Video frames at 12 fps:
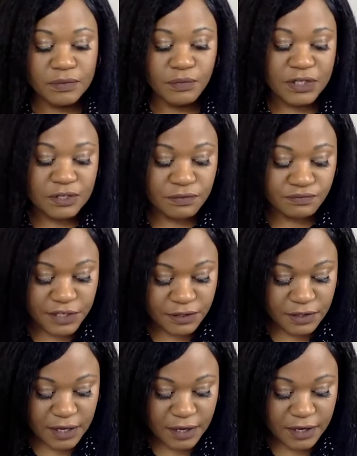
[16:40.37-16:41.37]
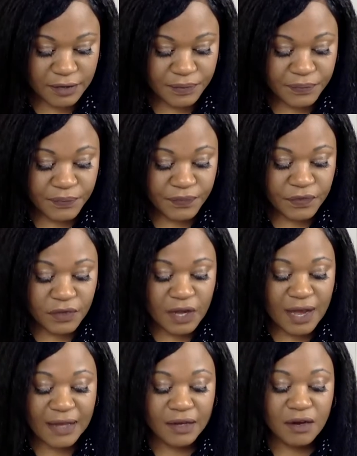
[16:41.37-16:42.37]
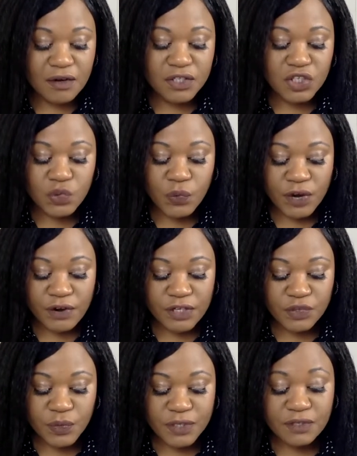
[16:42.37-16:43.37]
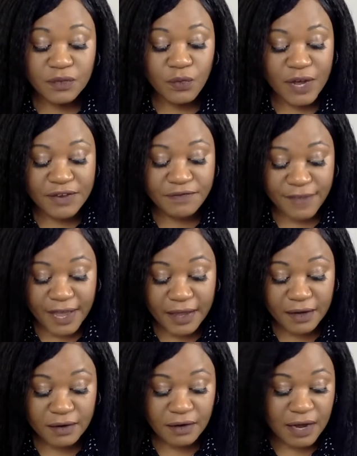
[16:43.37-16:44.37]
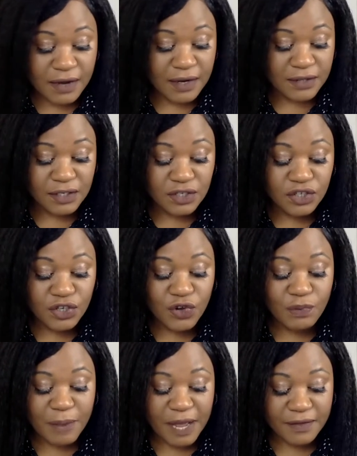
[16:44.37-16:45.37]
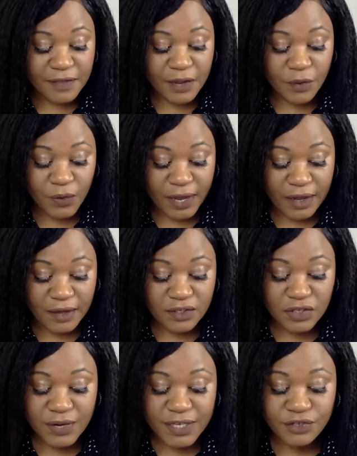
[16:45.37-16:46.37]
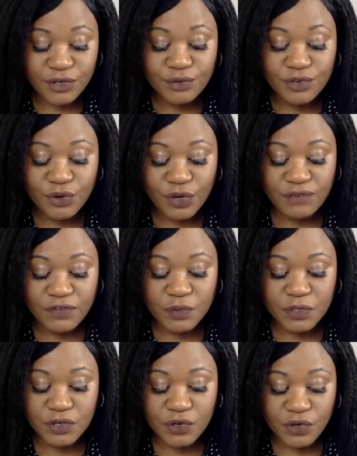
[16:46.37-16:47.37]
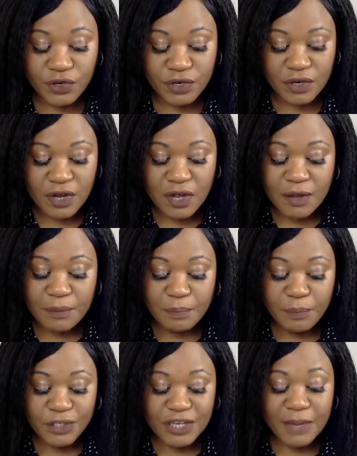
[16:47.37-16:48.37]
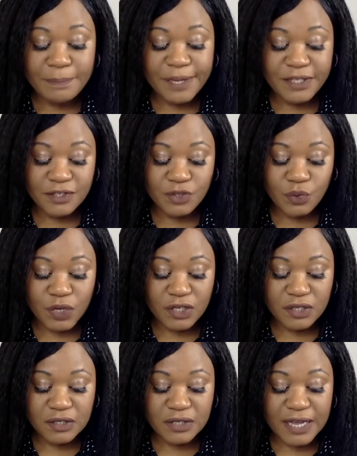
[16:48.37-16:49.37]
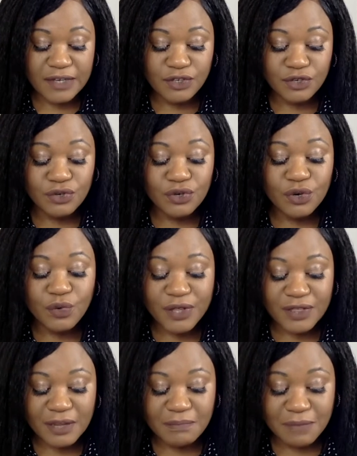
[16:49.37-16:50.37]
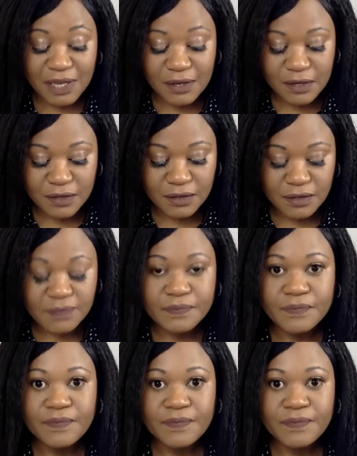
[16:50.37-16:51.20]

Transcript: which Ritz said, I can't swear it was the white van, and I didn't go back that way, so I don't know if it was gone, but I bet it was. And you know what that means?